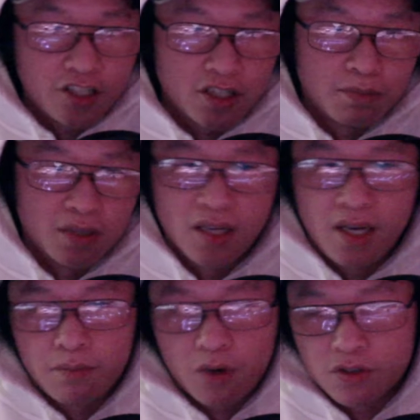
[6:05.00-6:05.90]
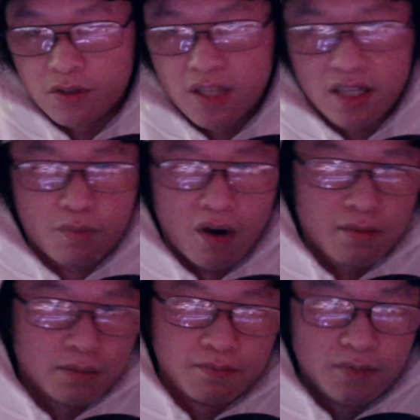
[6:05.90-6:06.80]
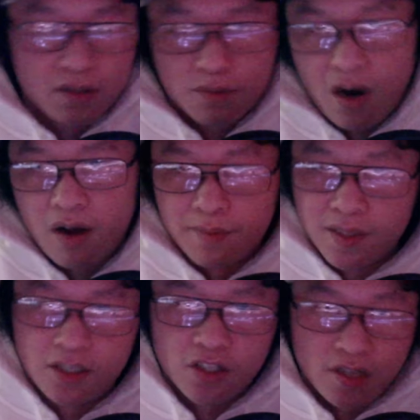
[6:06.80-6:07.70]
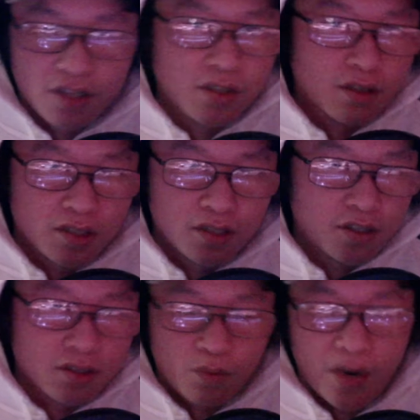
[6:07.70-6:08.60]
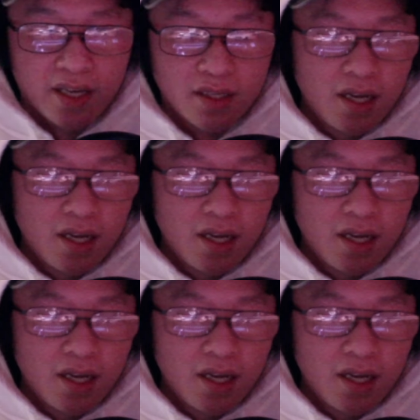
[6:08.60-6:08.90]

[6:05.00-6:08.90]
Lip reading: it, but personally, it's probably just easier to just wait.